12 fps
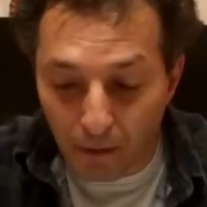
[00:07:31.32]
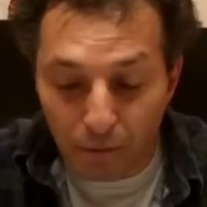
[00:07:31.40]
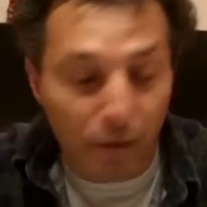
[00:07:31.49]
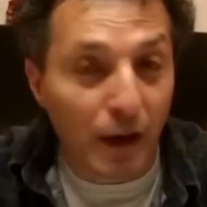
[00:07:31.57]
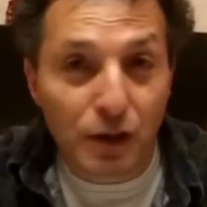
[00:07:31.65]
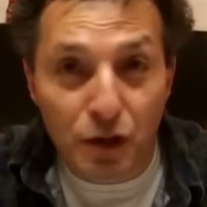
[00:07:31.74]

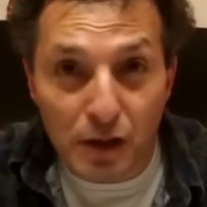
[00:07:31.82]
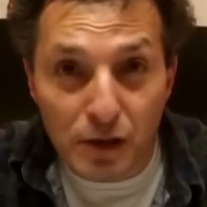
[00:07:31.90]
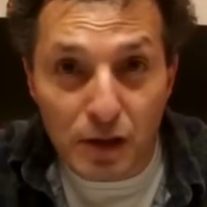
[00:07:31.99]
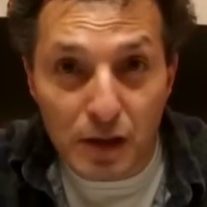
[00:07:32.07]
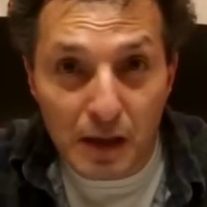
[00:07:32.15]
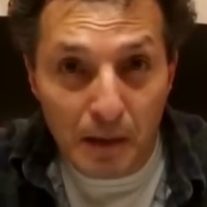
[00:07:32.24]

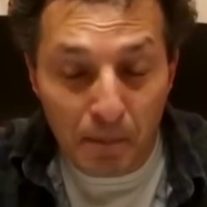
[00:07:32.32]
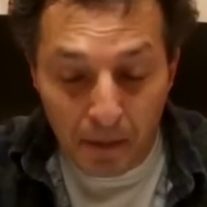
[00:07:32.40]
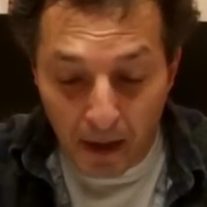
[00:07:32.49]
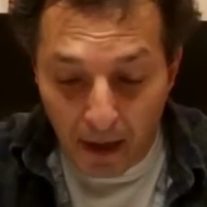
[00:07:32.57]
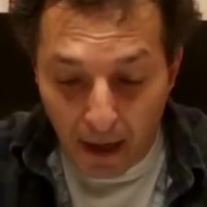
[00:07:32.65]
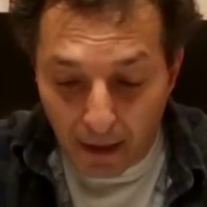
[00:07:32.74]
functions,
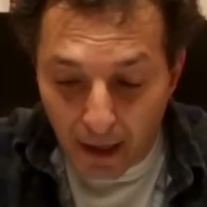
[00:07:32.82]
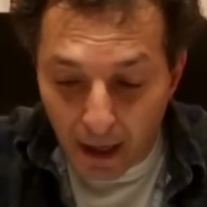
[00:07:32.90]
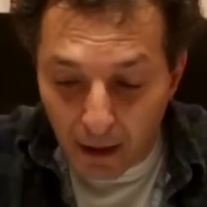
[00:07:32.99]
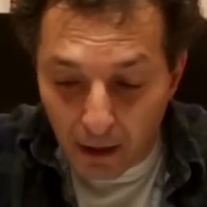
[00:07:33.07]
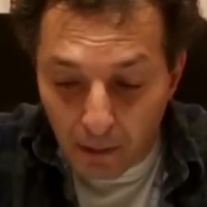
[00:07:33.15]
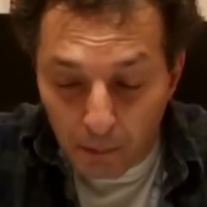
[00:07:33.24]
and
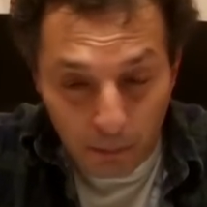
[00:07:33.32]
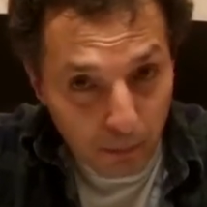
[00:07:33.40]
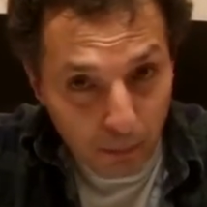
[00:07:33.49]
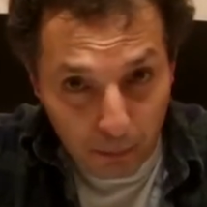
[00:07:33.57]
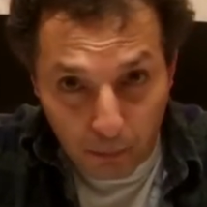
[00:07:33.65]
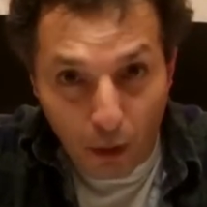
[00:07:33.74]
then
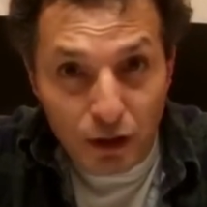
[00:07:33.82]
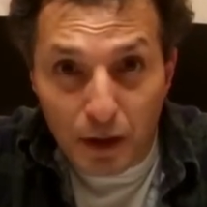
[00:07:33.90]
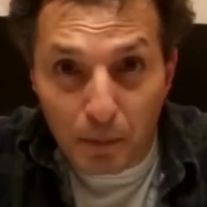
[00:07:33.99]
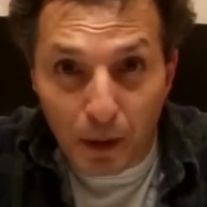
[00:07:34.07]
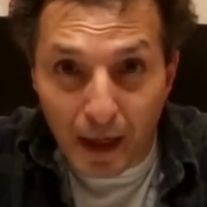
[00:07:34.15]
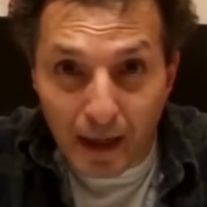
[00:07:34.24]

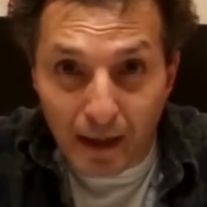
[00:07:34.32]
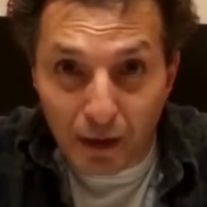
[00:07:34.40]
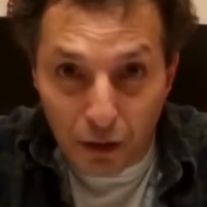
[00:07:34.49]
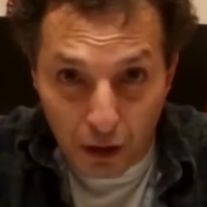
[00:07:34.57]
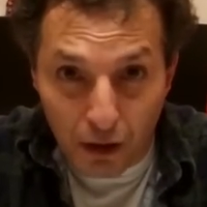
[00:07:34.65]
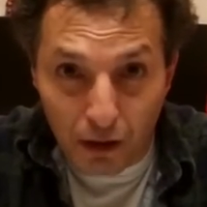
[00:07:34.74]
possibly a
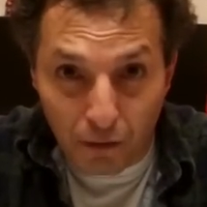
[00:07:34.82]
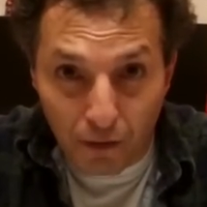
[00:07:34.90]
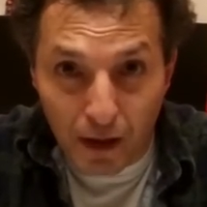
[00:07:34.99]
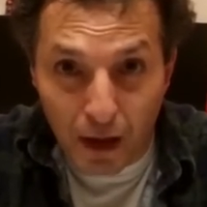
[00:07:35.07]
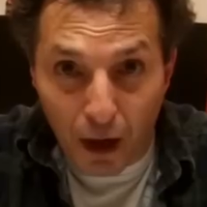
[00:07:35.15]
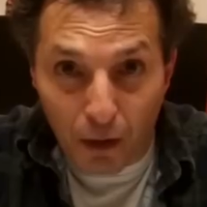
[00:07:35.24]
third
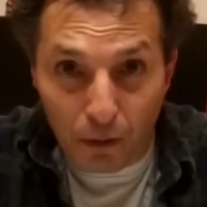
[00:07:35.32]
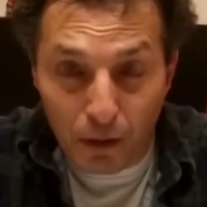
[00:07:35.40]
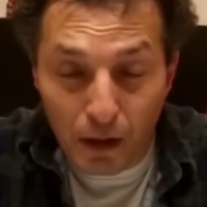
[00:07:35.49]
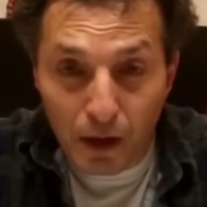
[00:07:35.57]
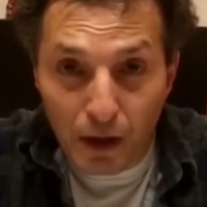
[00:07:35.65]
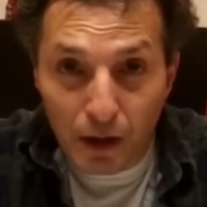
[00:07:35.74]

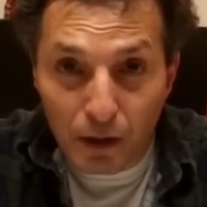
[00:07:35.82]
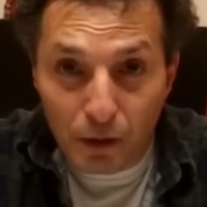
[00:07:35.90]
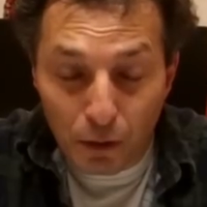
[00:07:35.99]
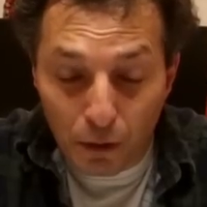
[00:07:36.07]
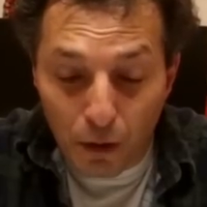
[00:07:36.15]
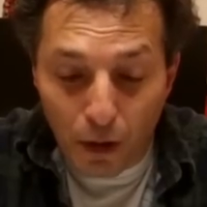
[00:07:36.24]
video
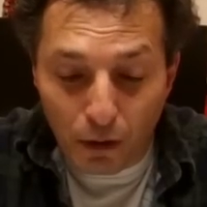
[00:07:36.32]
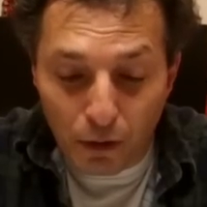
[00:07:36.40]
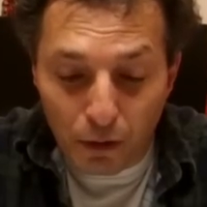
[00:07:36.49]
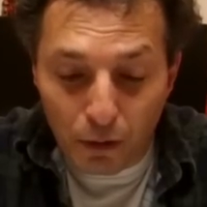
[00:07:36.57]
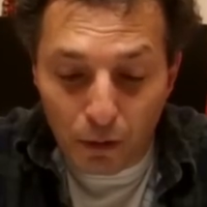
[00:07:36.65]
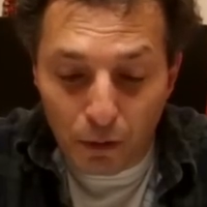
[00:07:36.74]
to go
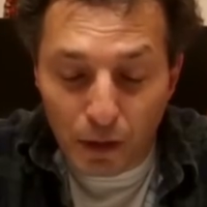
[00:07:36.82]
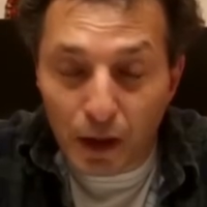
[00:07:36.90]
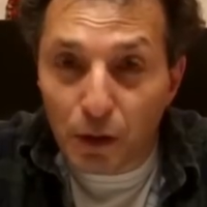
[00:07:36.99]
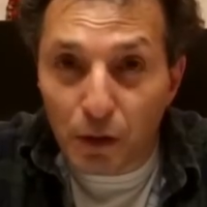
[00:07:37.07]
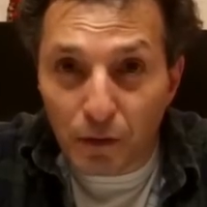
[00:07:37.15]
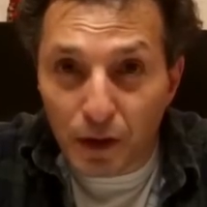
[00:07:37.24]
through the
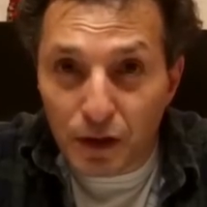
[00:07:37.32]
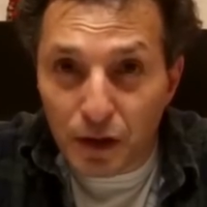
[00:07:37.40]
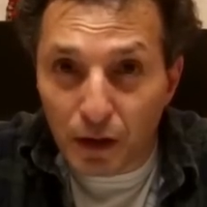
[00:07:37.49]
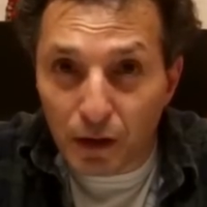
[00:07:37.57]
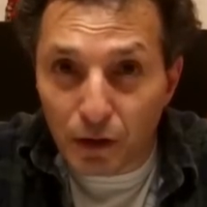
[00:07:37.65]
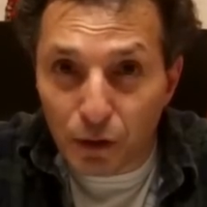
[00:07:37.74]

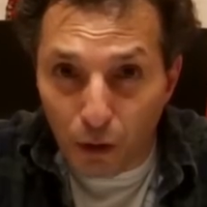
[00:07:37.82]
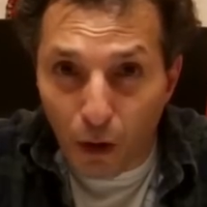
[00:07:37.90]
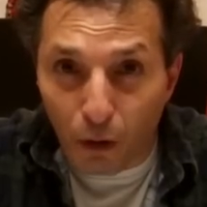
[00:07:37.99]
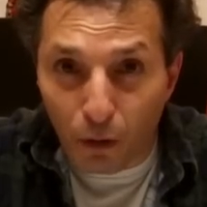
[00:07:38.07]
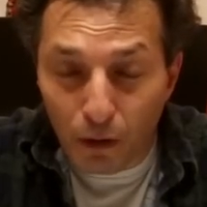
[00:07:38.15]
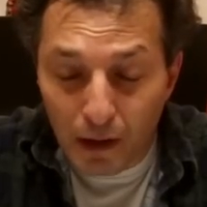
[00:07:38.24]
universal
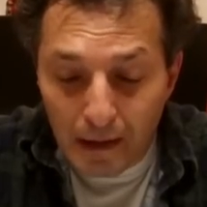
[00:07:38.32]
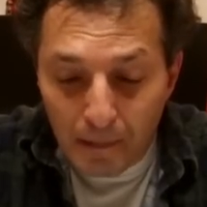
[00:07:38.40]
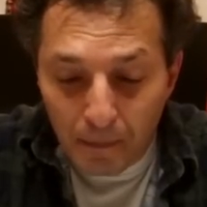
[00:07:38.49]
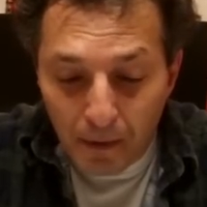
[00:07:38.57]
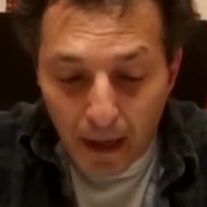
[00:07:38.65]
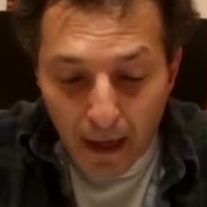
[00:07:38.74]
control
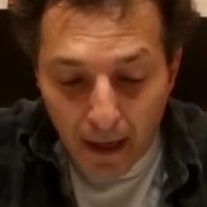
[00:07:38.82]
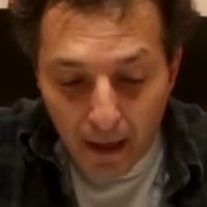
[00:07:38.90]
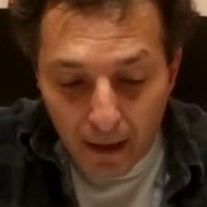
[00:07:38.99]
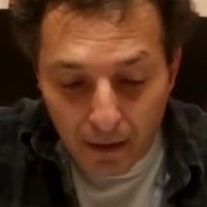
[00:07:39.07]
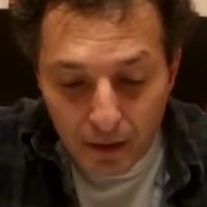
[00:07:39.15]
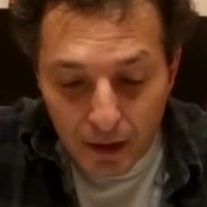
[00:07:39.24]

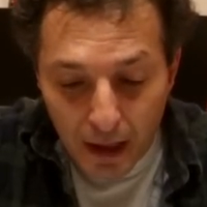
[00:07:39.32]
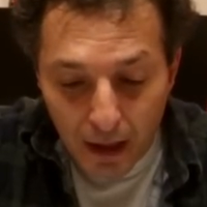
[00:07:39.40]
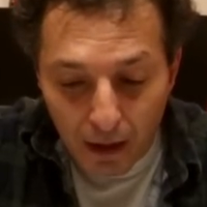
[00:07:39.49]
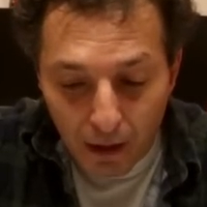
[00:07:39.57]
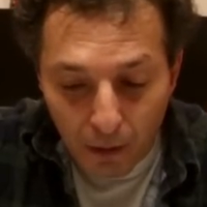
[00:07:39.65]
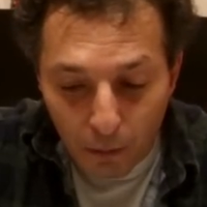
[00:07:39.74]
and
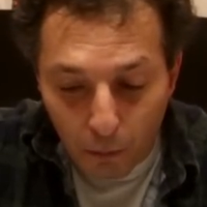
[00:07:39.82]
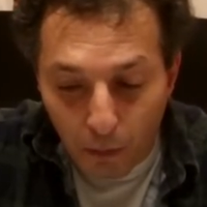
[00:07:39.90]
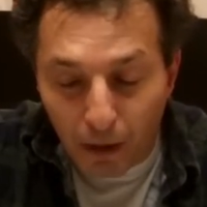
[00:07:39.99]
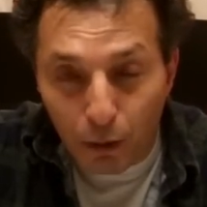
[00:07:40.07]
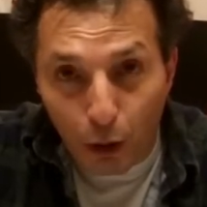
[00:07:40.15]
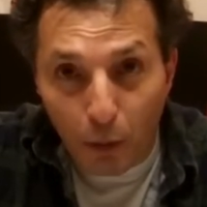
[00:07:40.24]
see
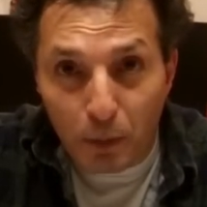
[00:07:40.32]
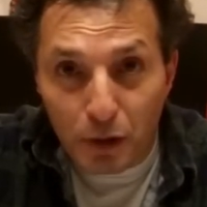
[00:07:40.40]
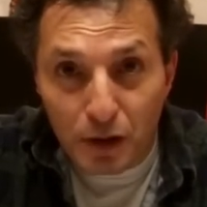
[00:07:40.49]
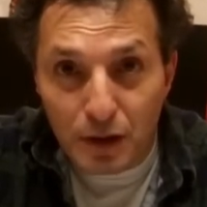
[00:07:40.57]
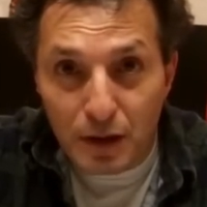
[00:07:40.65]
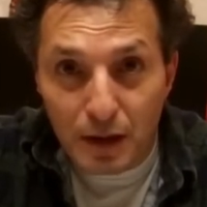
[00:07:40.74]
what
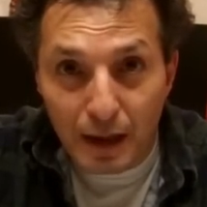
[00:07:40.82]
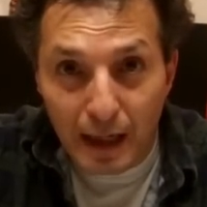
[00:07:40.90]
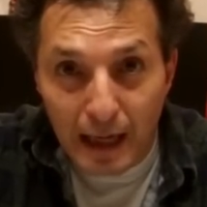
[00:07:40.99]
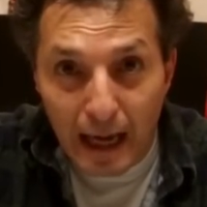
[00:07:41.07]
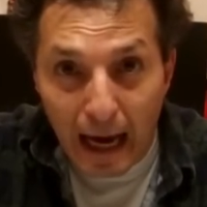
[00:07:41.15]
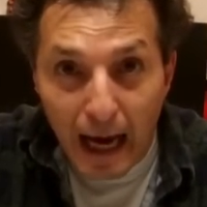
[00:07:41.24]
options
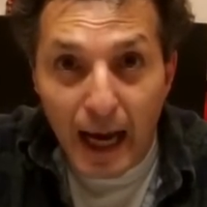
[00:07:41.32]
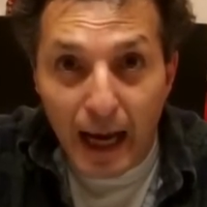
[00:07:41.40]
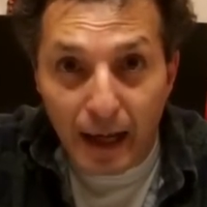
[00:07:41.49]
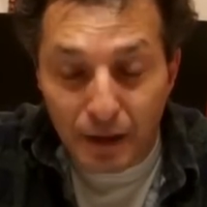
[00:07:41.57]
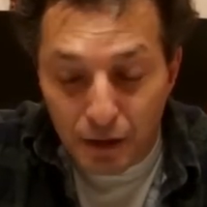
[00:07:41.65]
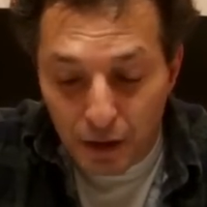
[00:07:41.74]
it
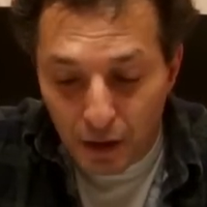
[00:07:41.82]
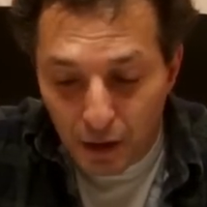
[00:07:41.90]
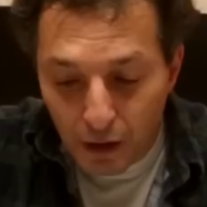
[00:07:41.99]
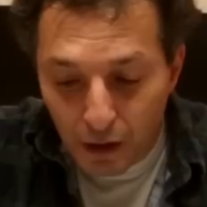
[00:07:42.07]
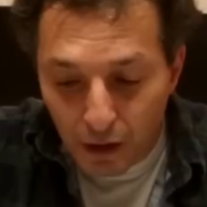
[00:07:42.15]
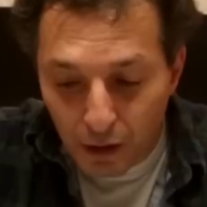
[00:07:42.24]
adds
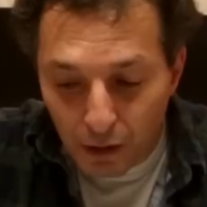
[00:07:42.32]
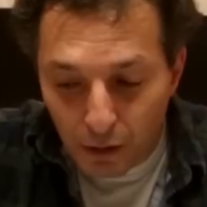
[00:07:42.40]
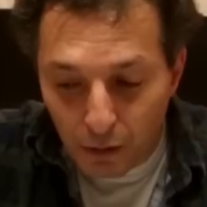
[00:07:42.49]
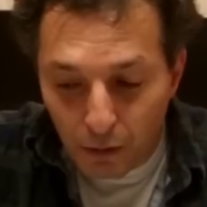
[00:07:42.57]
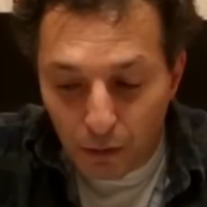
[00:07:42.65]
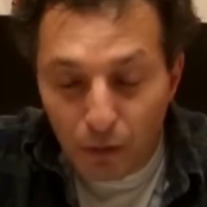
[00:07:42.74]

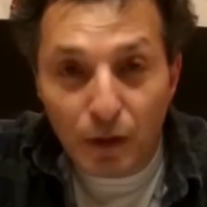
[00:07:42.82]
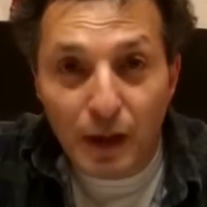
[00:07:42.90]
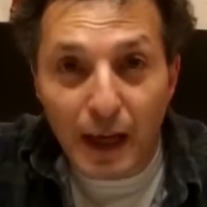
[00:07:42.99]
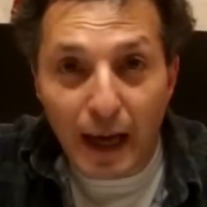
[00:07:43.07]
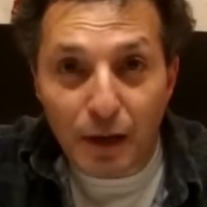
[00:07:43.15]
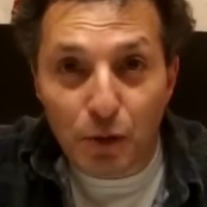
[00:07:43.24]
to
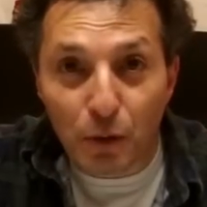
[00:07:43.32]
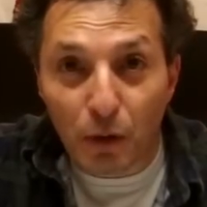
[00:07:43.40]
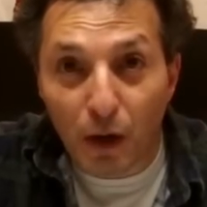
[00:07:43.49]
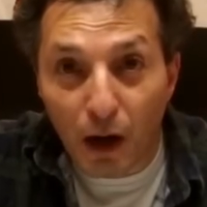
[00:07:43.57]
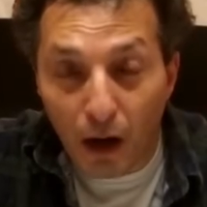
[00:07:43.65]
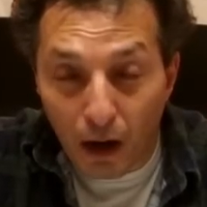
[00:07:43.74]
the
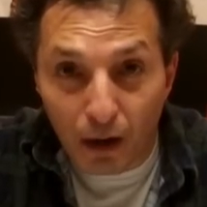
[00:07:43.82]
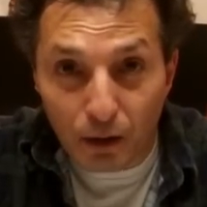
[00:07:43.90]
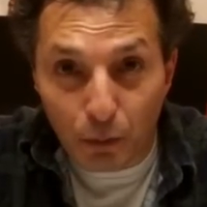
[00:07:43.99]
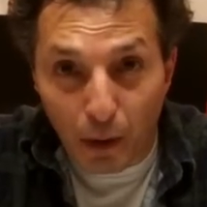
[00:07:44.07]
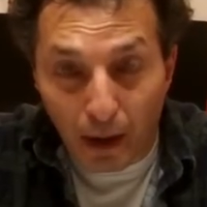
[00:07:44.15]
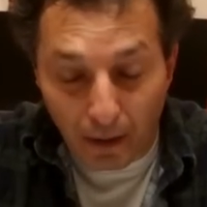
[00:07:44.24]
actual
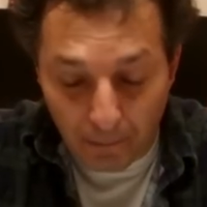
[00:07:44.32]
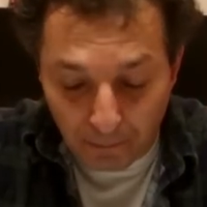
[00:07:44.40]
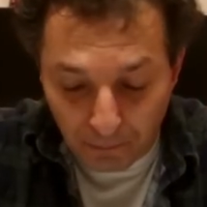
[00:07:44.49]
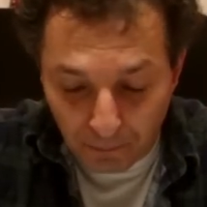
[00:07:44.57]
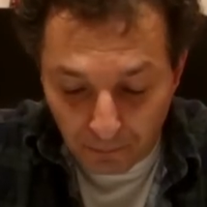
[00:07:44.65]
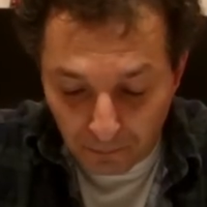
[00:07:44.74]
hardware.
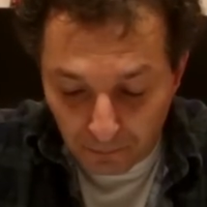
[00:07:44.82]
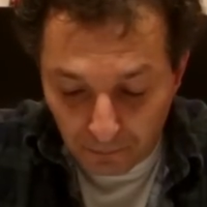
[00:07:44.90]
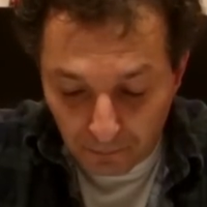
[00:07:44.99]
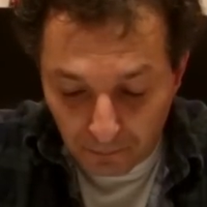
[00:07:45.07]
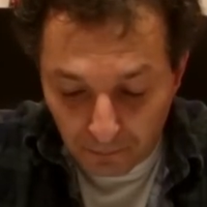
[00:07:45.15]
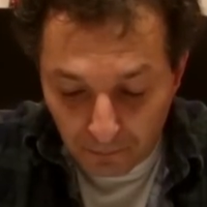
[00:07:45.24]

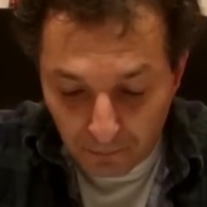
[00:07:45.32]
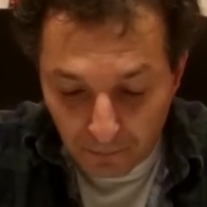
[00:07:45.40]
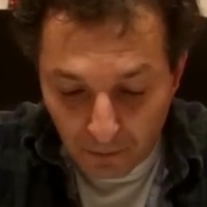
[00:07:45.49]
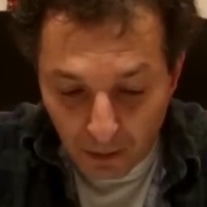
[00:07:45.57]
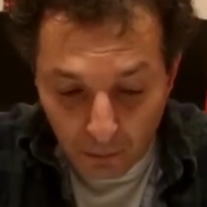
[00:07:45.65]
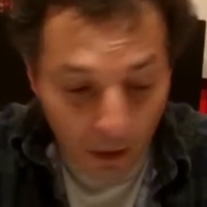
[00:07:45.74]

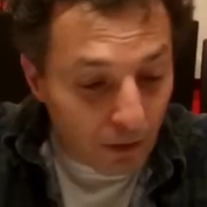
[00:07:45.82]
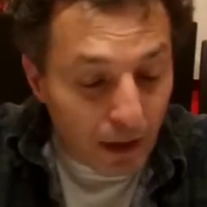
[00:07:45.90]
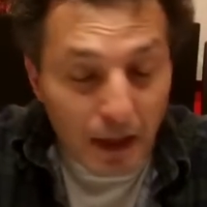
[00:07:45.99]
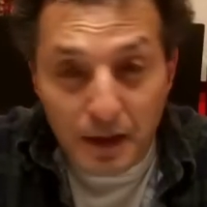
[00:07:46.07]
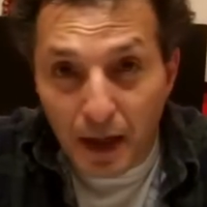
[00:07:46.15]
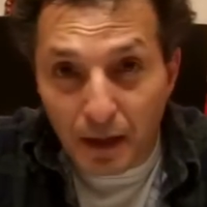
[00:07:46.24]
Well,
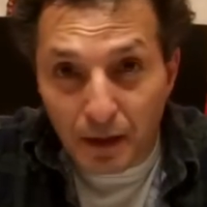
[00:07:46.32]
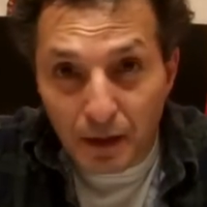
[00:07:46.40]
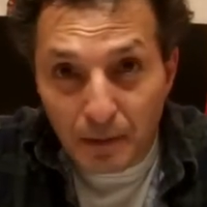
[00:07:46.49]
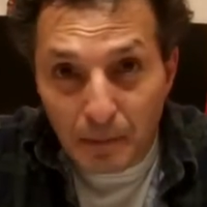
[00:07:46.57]
that's it.